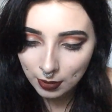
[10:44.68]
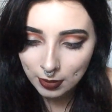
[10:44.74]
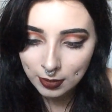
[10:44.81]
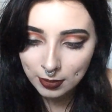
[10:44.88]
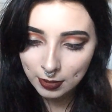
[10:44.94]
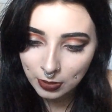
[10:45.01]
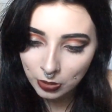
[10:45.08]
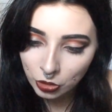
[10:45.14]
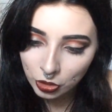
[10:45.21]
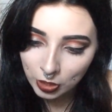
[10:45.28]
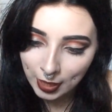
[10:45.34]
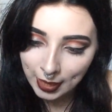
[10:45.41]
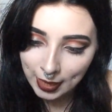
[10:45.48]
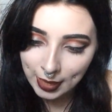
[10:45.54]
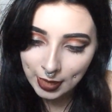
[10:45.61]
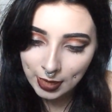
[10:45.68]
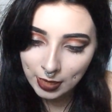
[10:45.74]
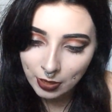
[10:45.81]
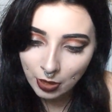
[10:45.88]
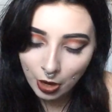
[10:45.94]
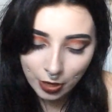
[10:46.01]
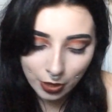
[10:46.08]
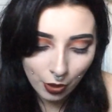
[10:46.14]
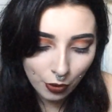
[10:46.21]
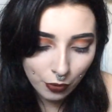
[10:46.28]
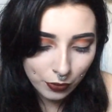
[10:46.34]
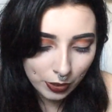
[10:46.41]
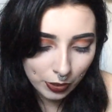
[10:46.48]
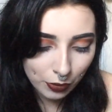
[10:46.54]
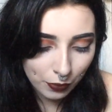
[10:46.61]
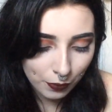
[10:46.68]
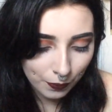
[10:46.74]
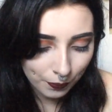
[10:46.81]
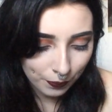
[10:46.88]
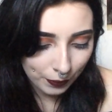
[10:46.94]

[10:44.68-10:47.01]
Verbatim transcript: This is in the shade I Owe You.